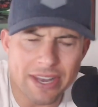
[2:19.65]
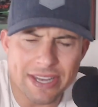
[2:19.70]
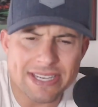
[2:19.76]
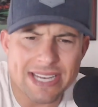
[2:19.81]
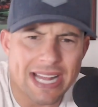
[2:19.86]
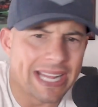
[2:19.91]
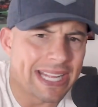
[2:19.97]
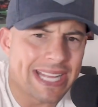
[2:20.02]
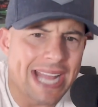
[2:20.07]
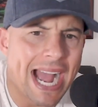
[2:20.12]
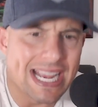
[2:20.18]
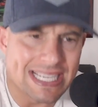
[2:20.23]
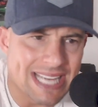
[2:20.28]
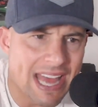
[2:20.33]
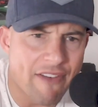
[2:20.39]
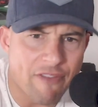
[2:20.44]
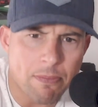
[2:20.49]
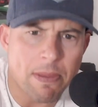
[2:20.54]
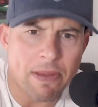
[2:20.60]
It's not like guys
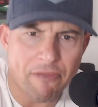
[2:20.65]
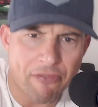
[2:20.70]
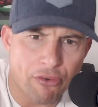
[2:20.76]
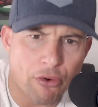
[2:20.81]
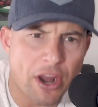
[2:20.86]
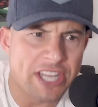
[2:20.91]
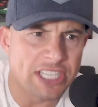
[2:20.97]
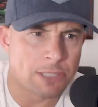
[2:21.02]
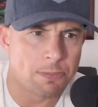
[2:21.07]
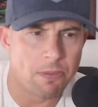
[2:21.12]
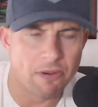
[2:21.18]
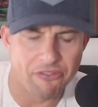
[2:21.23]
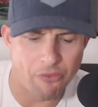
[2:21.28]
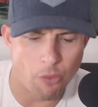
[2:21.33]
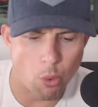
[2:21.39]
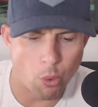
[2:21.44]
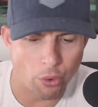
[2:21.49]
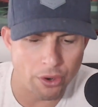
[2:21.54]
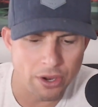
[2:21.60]
haven't been friends
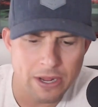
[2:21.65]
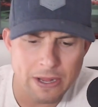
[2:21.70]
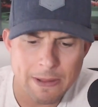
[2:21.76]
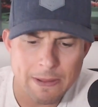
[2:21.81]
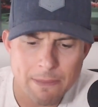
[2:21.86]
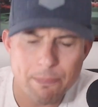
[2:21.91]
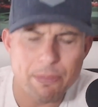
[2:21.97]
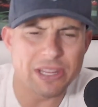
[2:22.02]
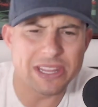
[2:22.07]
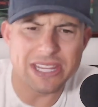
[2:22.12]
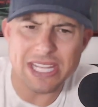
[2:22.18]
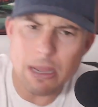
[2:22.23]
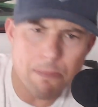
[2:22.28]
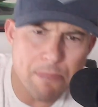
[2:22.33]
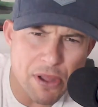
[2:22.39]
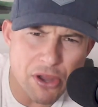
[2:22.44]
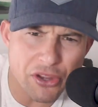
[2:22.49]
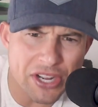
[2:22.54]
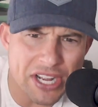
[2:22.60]
before, but the
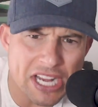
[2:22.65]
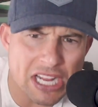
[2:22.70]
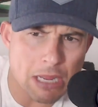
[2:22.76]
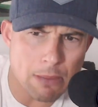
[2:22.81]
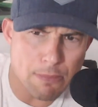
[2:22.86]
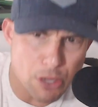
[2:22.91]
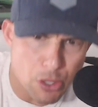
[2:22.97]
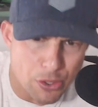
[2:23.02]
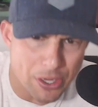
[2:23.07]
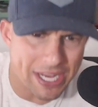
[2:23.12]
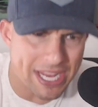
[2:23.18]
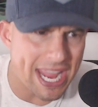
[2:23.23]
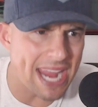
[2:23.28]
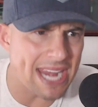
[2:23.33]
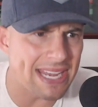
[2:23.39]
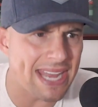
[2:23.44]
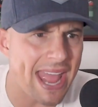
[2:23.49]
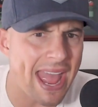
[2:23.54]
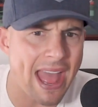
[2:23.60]
ability to
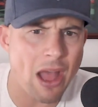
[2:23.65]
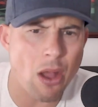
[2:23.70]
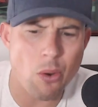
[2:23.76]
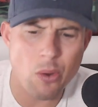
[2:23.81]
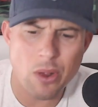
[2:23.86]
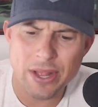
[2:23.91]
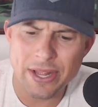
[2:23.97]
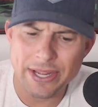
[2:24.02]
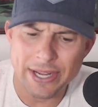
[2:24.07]
communicate now